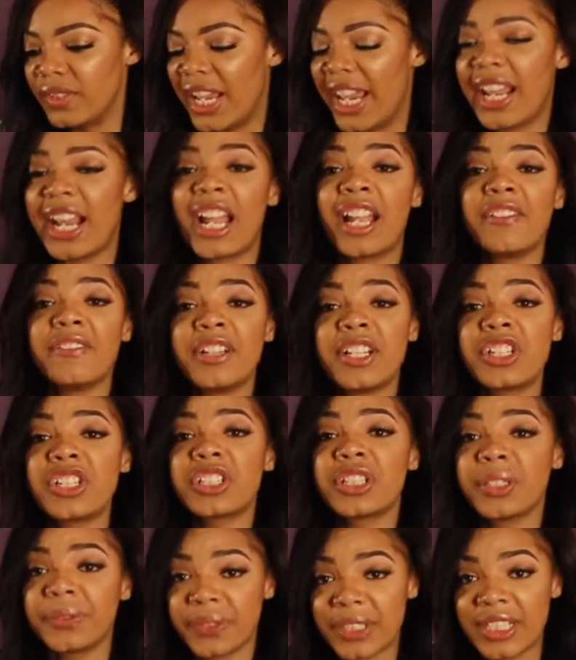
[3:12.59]
And I
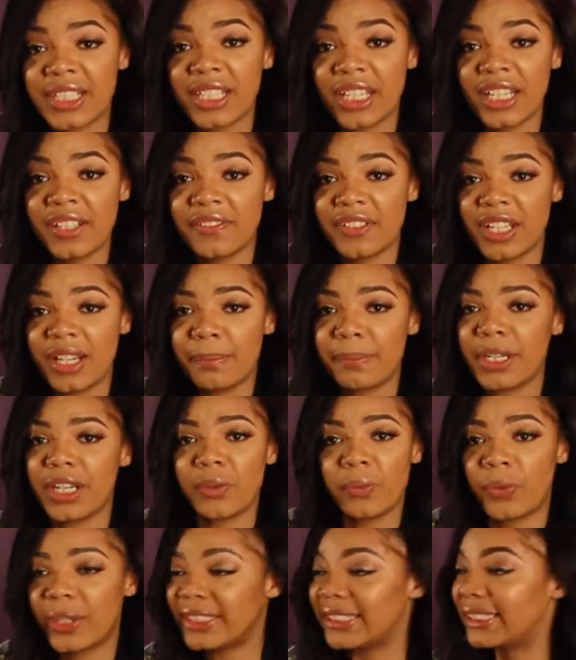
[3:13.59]
eventually received it, but
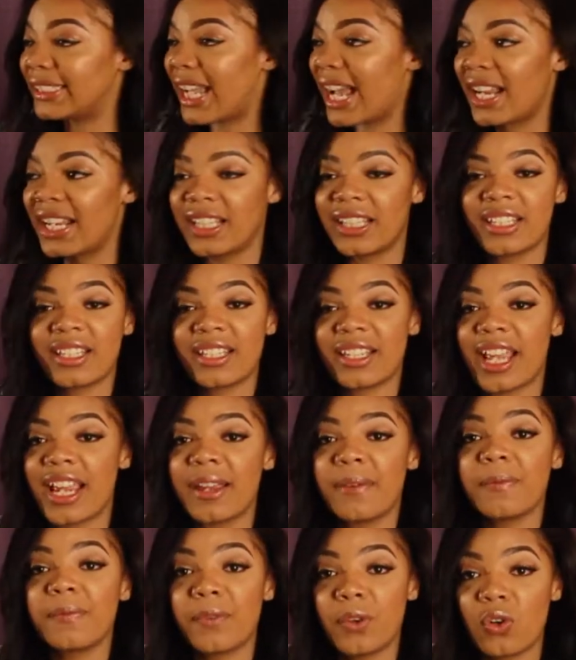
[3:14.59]
it was not in the
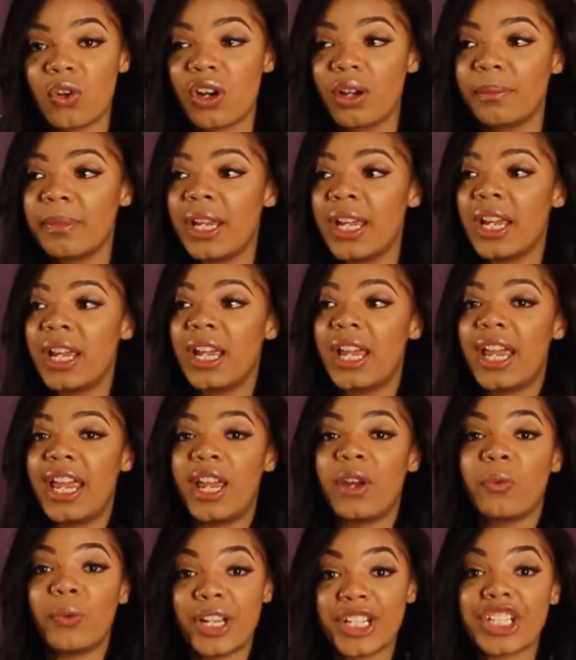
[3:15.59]
same form
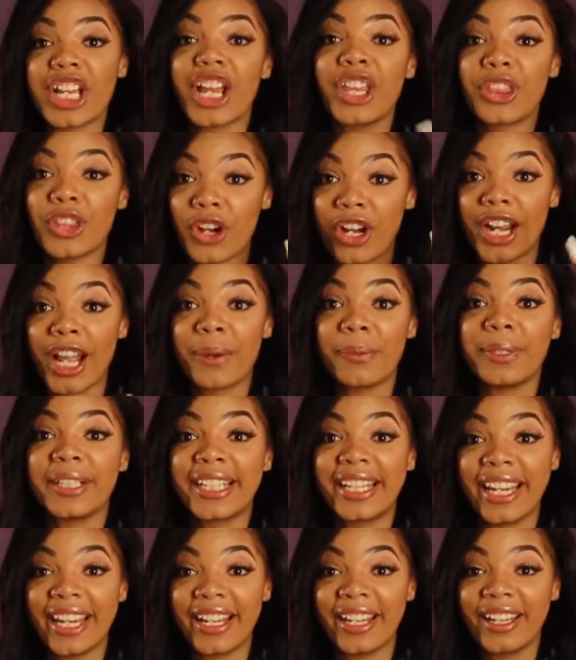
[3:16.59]
in which I thought I
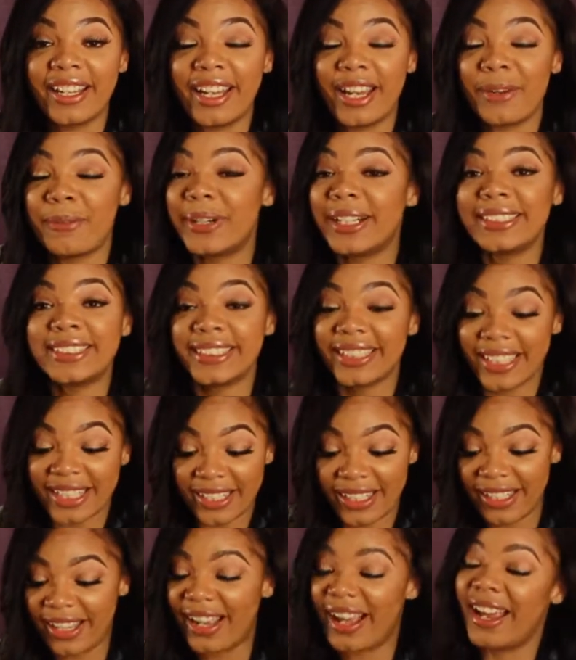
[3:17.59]
would get it. It wasn't in
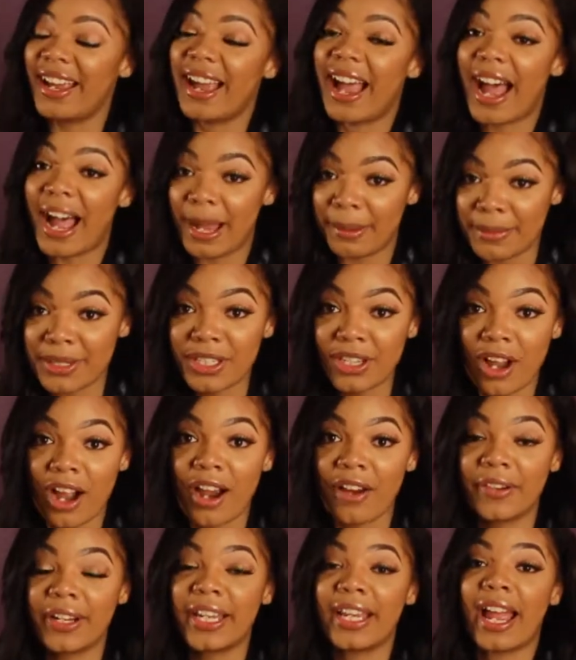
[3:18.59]
a, I'm
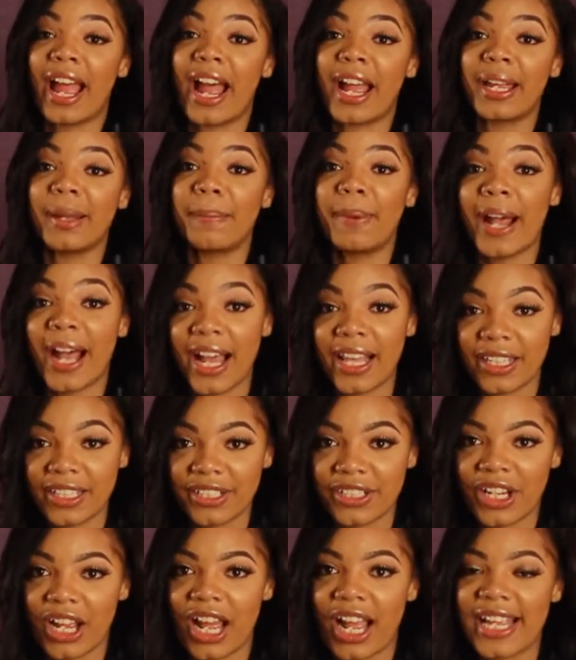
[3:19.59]
sorry, I
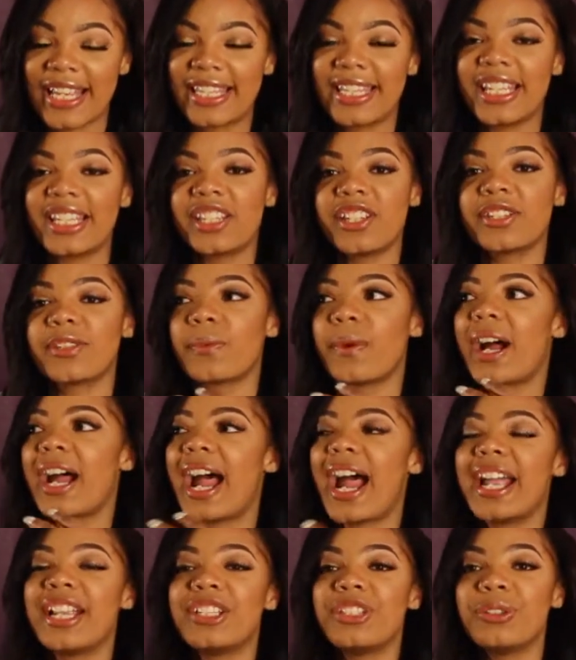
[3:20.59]
apologize, this is why
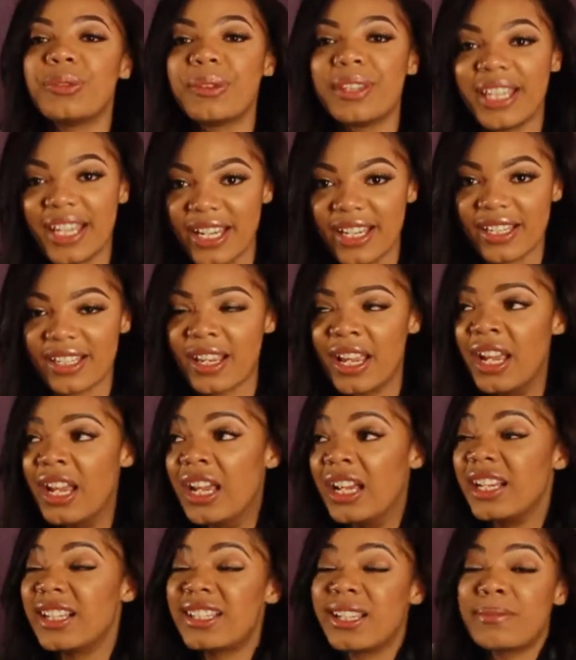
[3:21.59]
I do this.
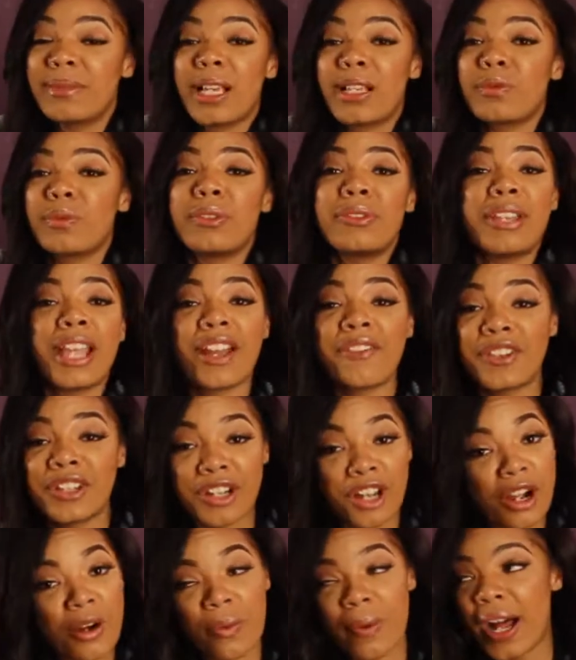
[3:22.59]
Because sometimes we'll never
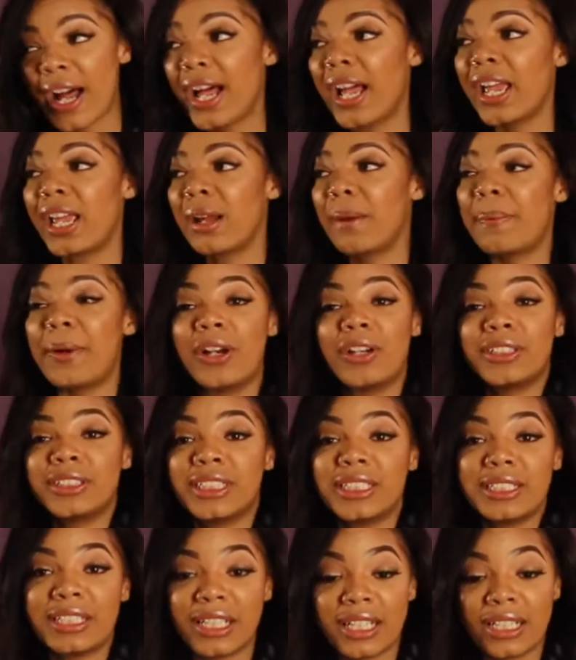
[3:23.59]
know why a
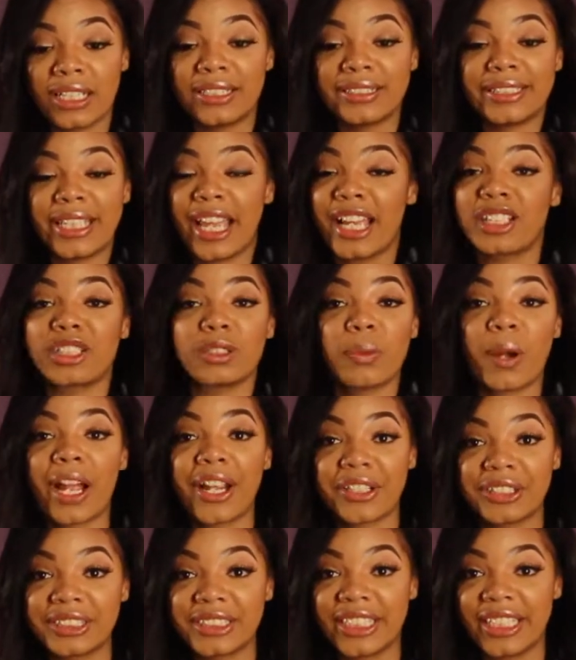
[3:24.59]
person does X, Y,
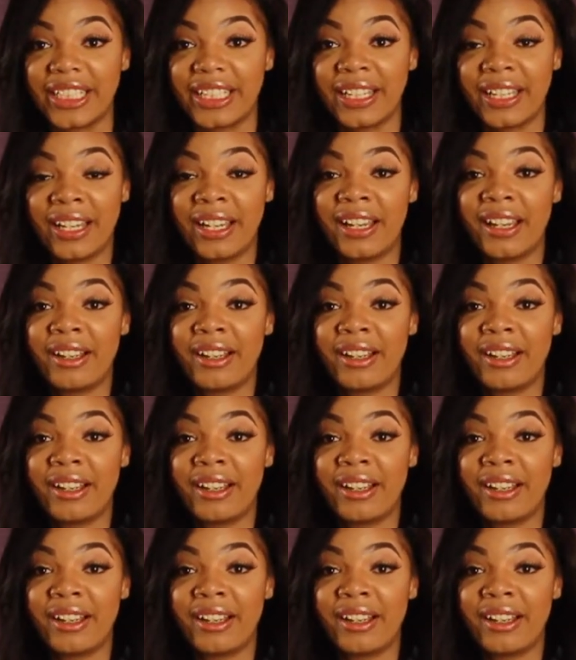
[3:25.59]
or Z.